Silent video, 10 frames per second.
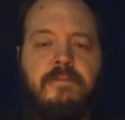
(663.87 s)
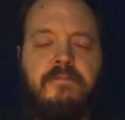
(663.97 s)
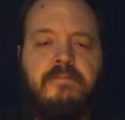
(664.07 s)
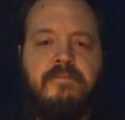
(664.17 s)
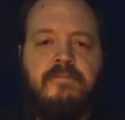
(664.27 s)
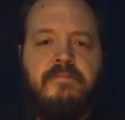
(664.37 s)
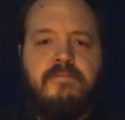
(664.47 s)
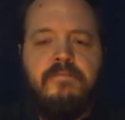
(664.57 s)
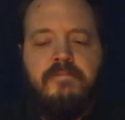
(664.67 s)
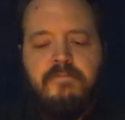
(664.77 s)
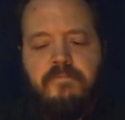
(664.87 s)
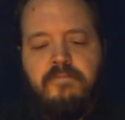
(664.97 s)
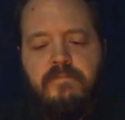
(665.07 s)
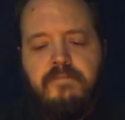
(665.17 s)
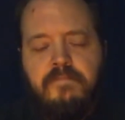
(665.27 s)

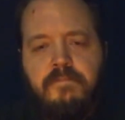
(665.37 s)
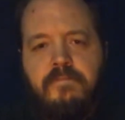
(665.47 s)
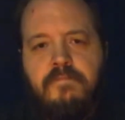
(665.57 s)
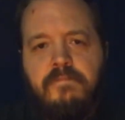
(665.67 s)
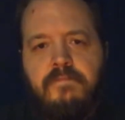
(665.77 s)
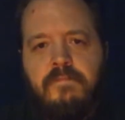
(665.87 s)
No one is speaking in this clip.